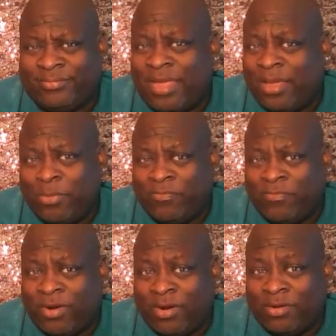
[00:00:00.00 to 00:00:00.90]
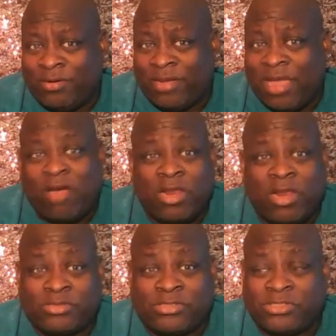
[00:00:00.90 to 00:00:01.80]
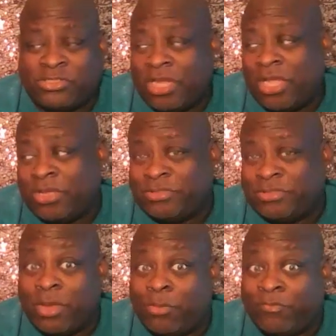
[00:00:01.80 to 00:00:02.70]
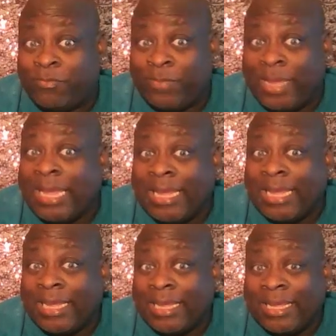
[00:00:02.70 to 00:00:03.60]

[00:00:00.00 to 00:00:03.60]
I'll open it for her. I'll close the show. She opened for me.